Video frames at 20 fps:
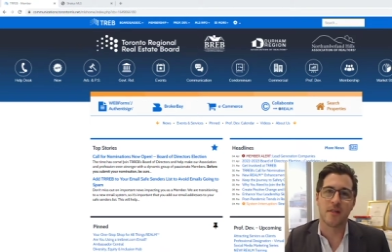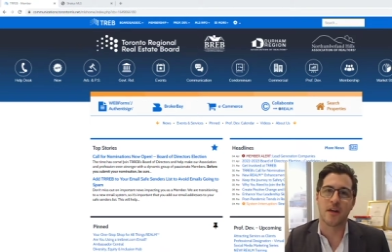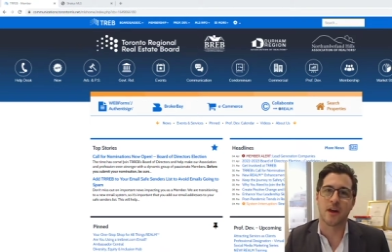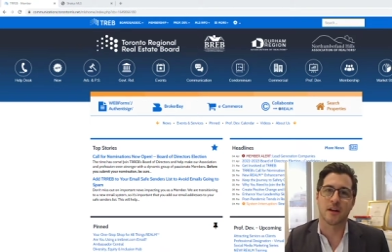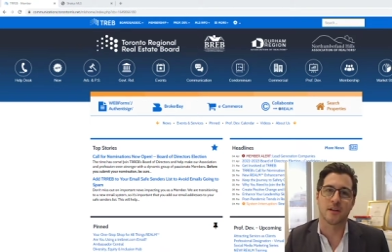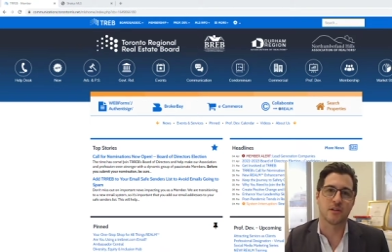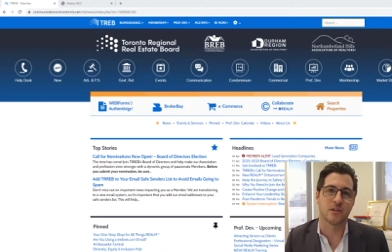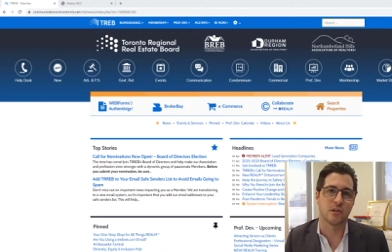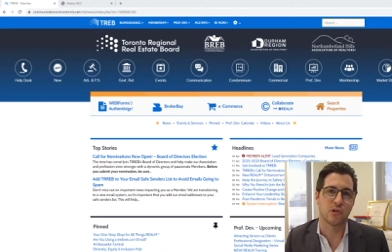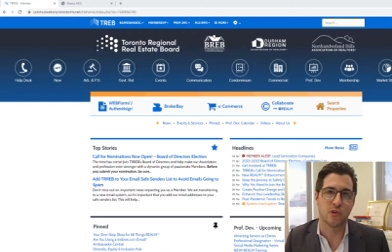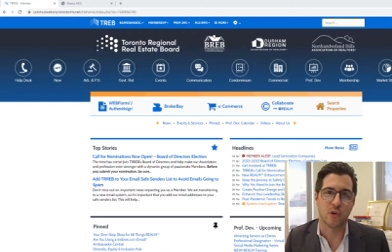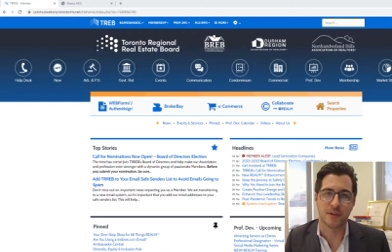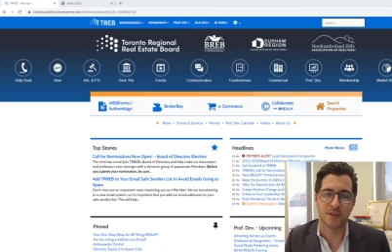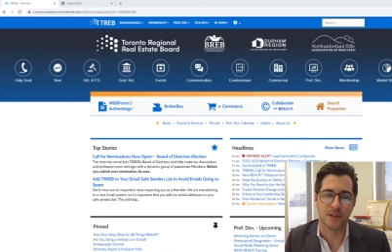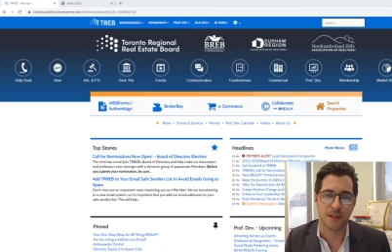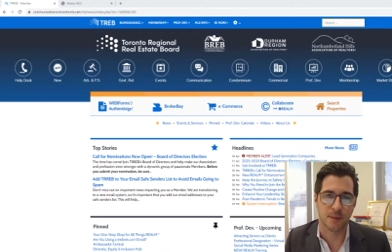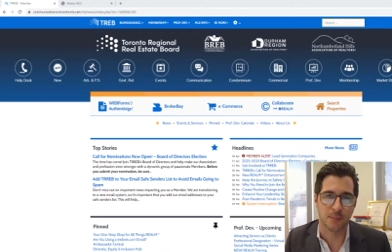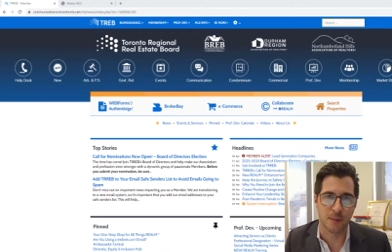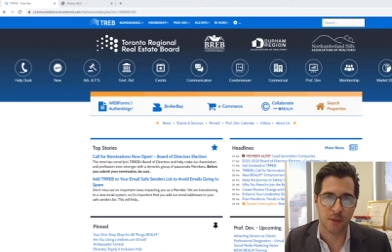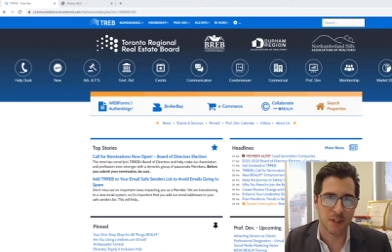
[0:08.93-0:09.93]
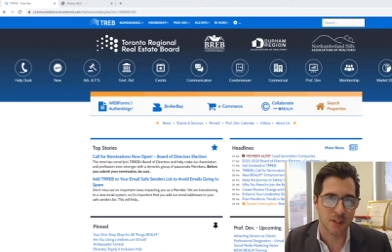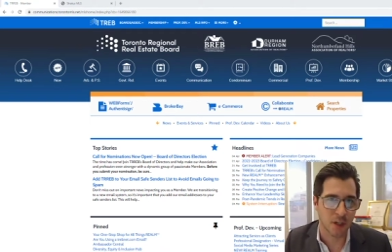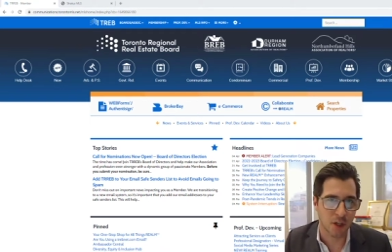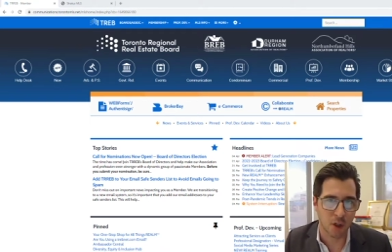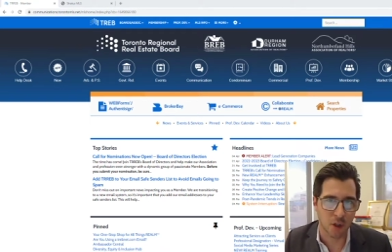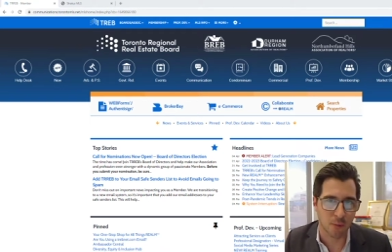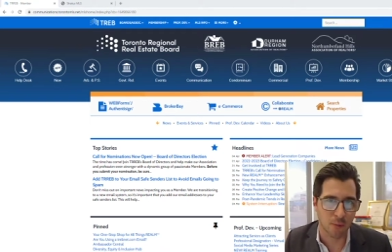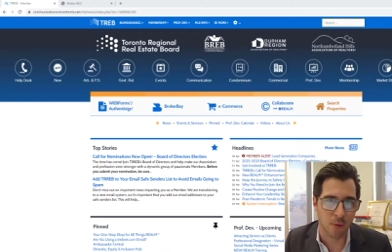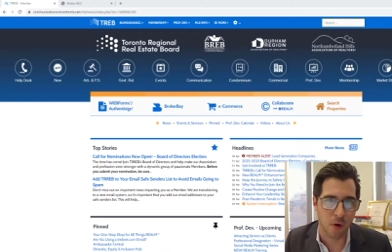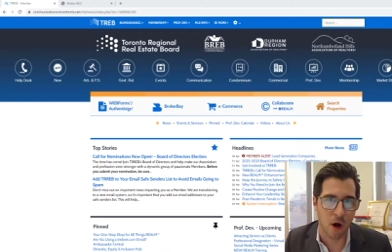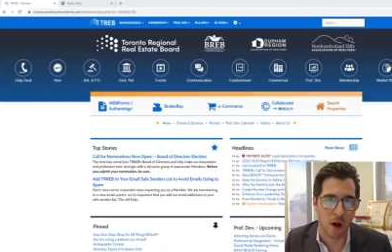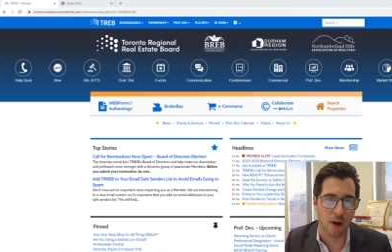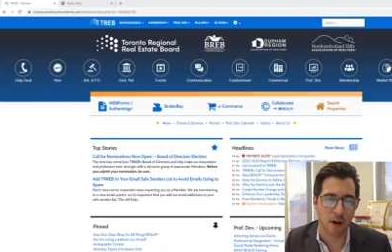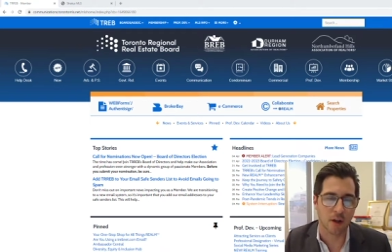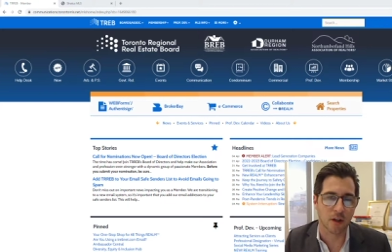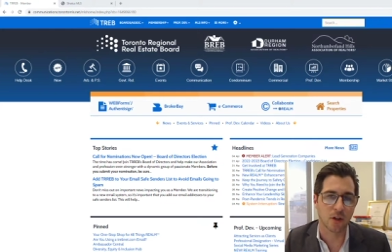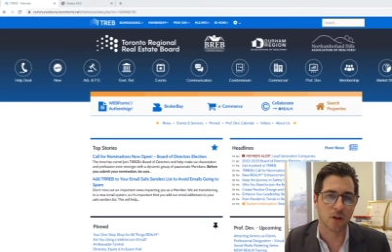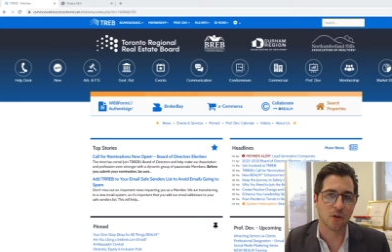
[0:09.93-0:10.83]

that is interested in a particular product,